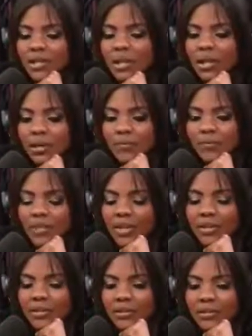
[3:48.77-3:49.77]

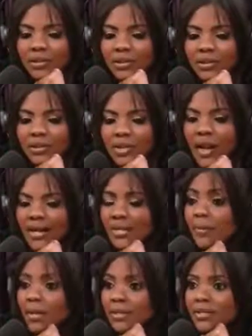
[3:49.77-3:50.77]
in
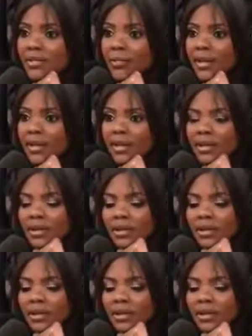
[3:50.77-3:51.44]
academics, right?